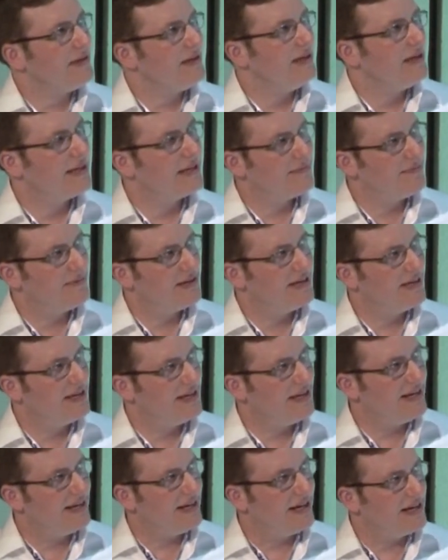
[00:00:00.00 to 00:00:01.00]
at the
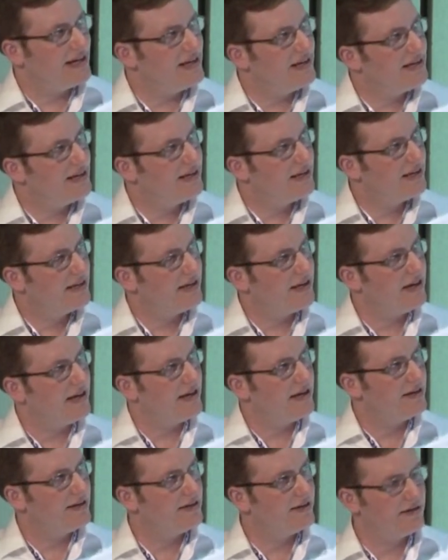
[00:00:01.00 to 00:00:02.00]
beginning
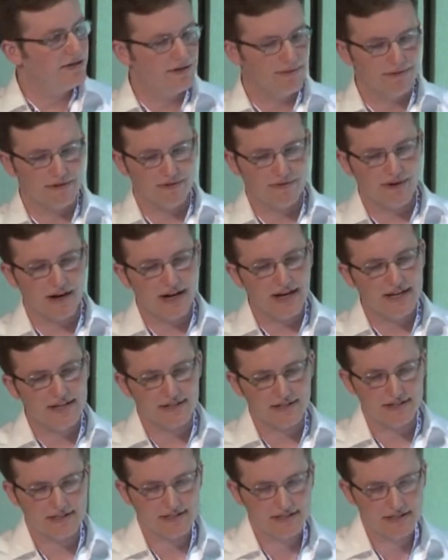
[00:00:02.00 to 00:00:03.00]
Uber
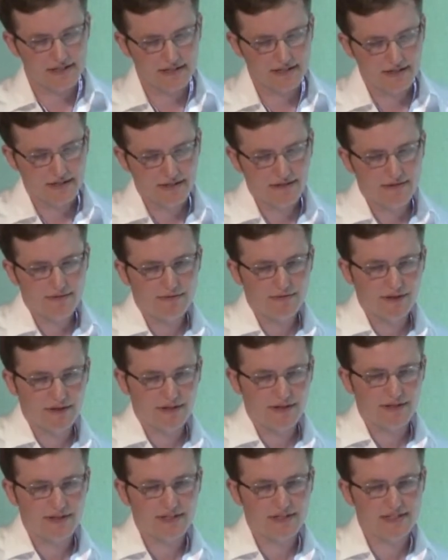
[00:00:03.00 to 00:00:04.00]
riders
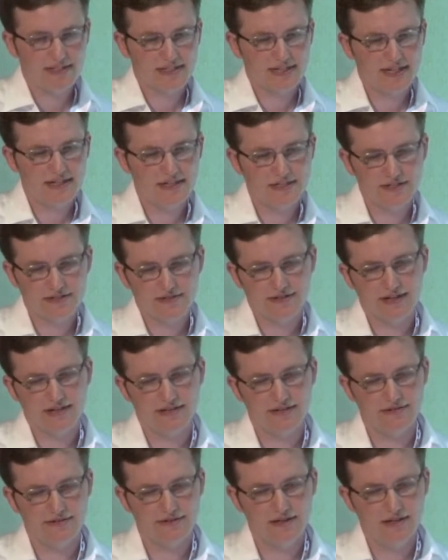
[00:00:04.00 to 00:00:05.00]
were centered
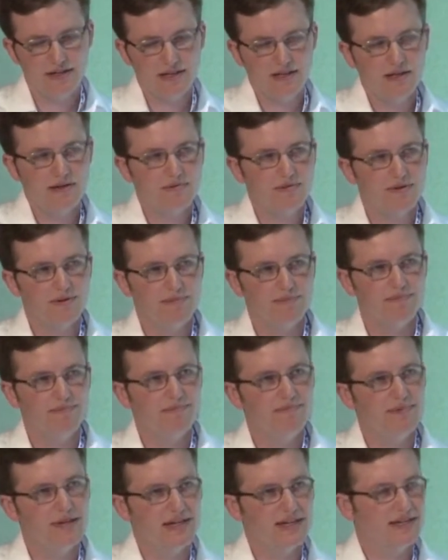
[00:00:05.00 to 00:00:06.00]
around the
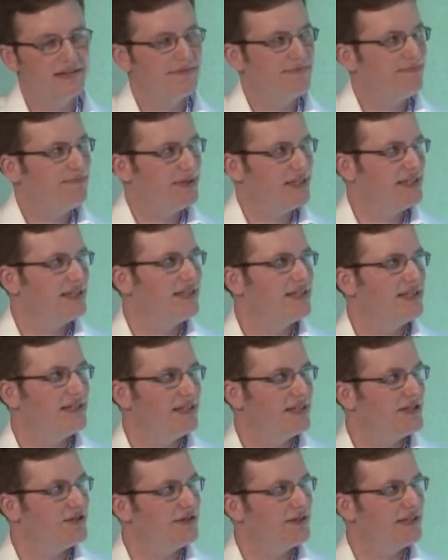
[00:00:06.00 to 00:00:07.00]
big business
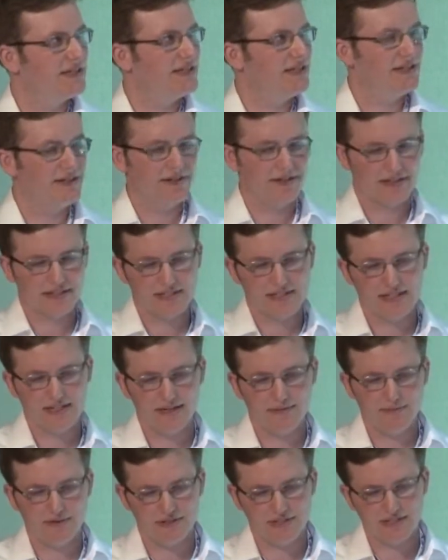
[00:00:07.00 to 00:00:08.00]
districts in New York
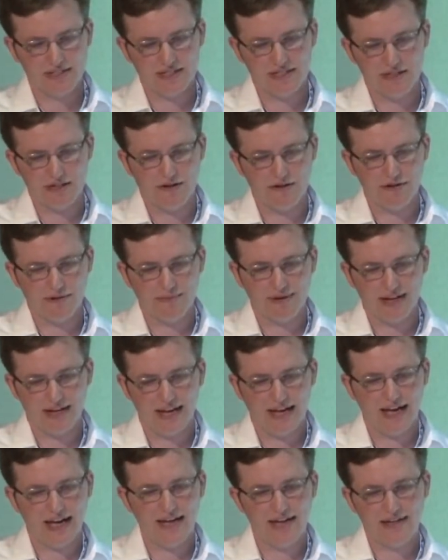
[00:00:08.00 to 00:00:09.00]
City, mostly lower
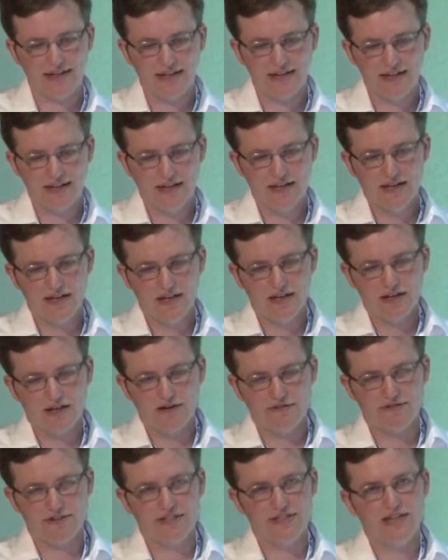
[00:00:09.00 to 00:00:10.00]
Manhattan,
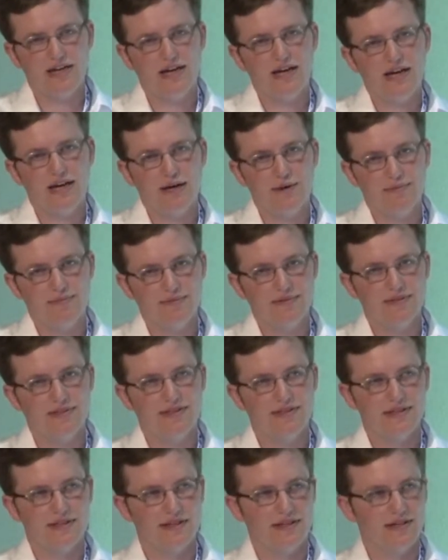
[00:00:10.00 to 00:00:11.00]
over time
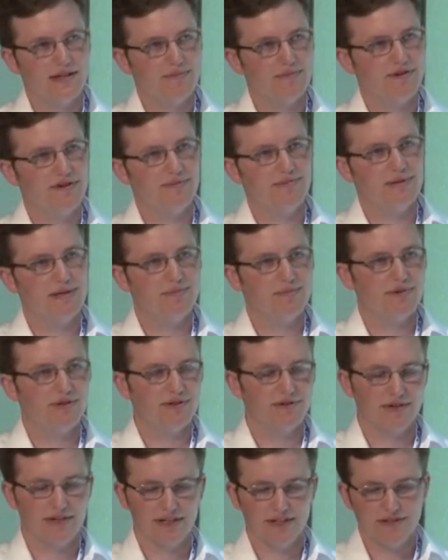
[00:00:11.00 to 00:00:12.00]
the number of people
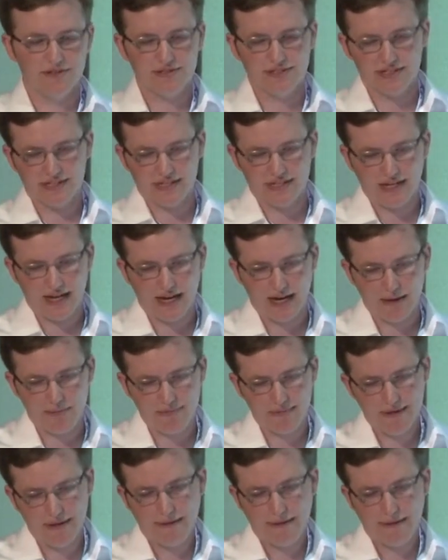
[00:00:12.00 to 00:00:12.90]
who are using the app